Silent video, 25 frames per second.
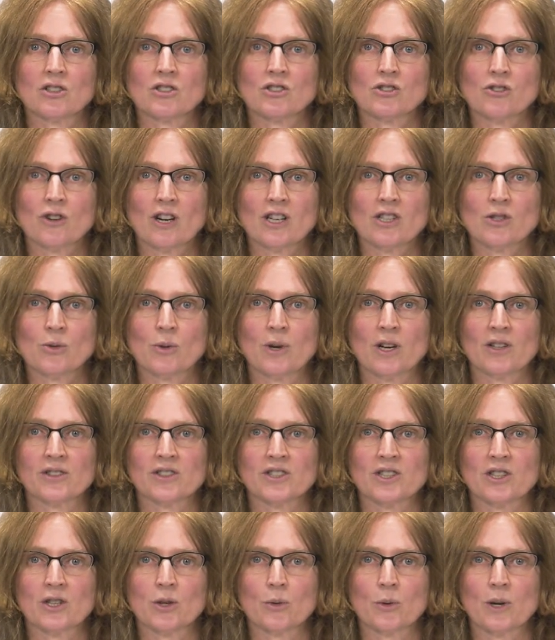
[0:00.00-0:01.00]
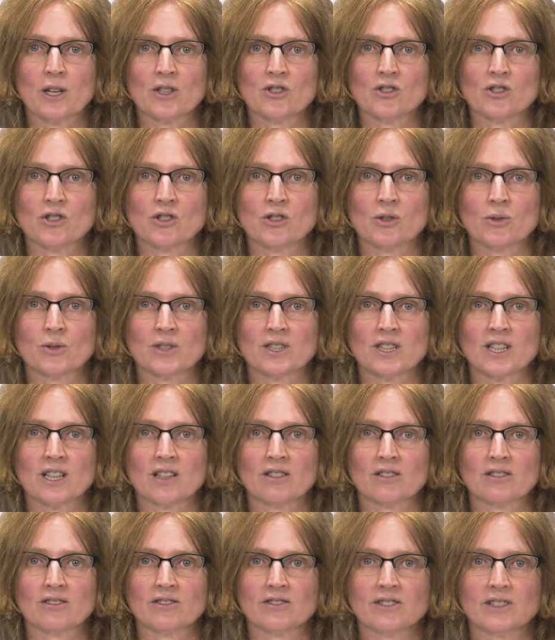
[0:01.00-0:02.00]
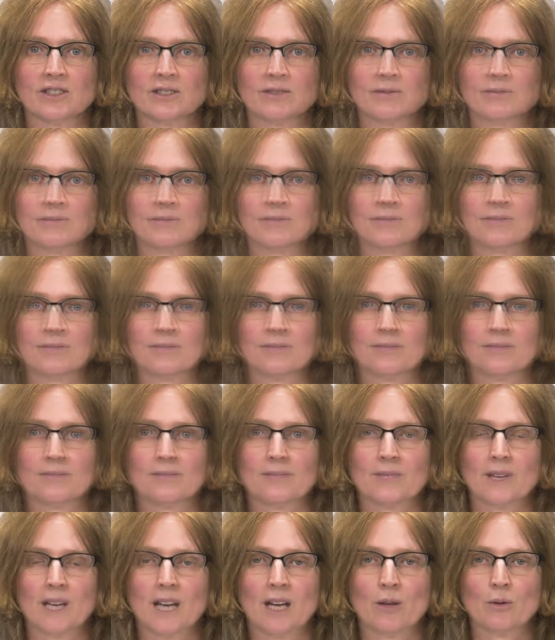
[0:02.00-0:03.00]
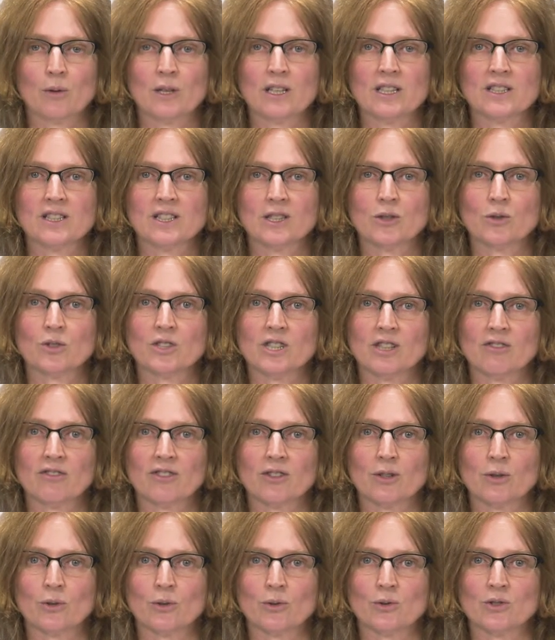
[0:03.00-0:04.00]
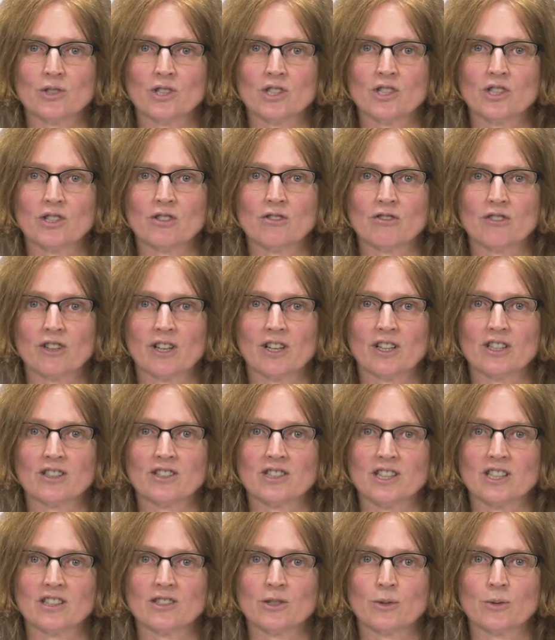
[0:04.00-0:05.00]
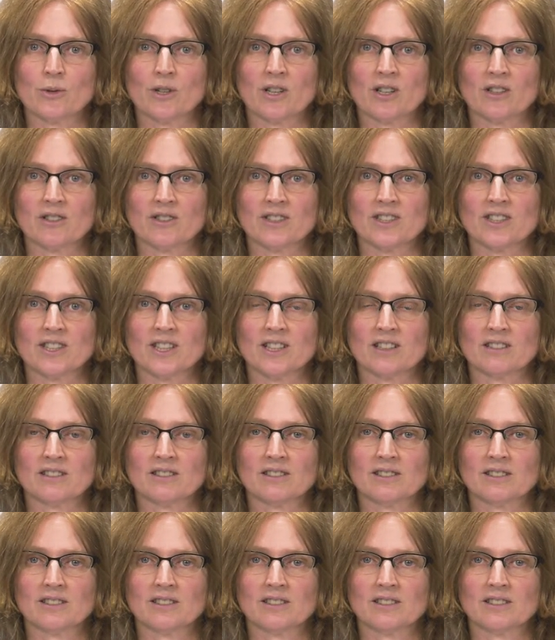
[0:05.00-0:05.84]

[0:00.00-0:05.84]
Try to answer the question yourself. How easy or difficult did you find it to answer?